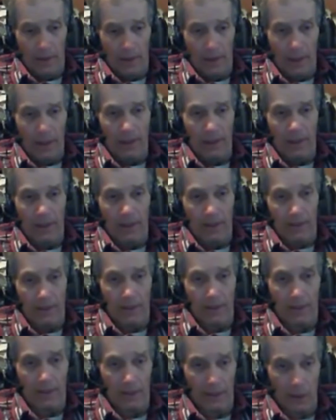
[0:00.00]

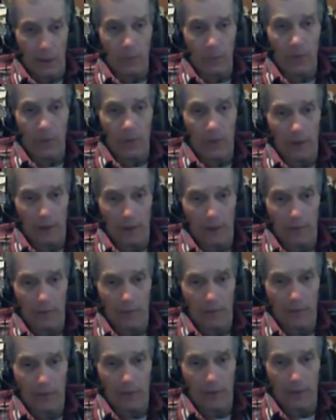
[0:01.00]
eggs, open
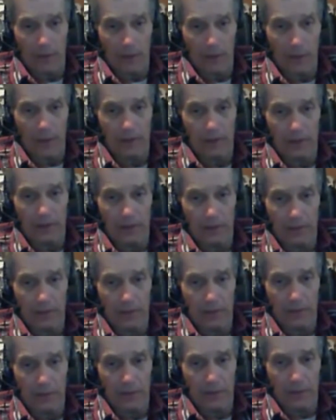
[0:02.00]
larvae eggs
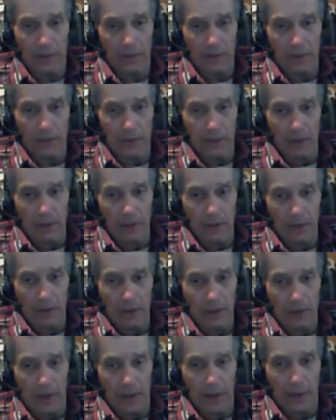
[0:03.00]

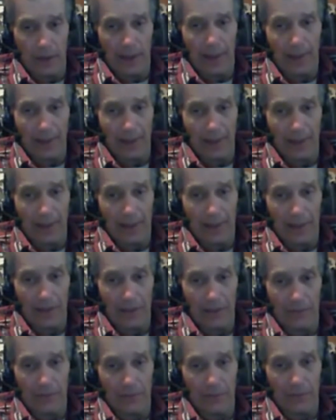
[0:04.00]
in a
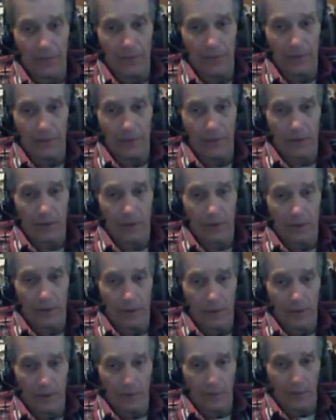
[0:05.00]
hive,
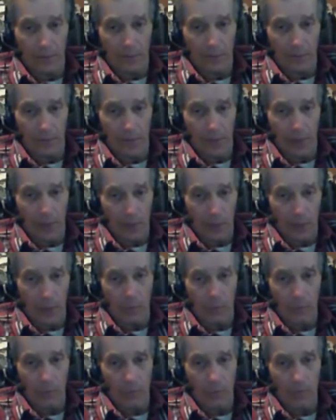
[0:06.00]
they
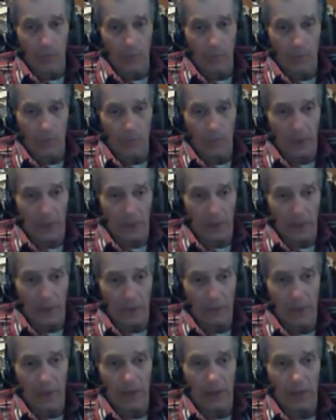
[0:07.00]
won't
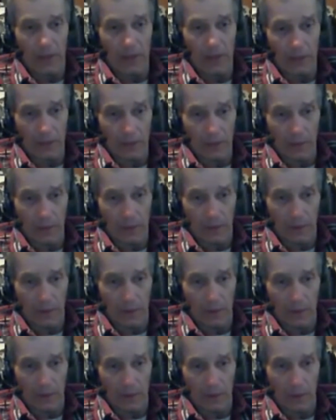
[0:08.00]
become a
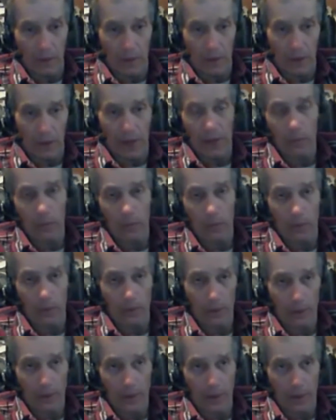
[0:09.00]
laying
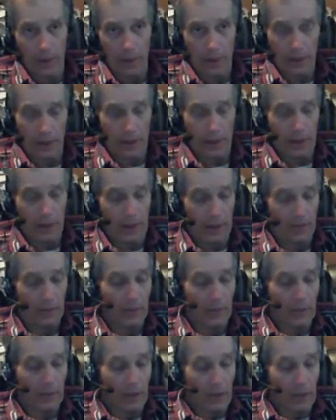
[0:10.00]
worker in that hive.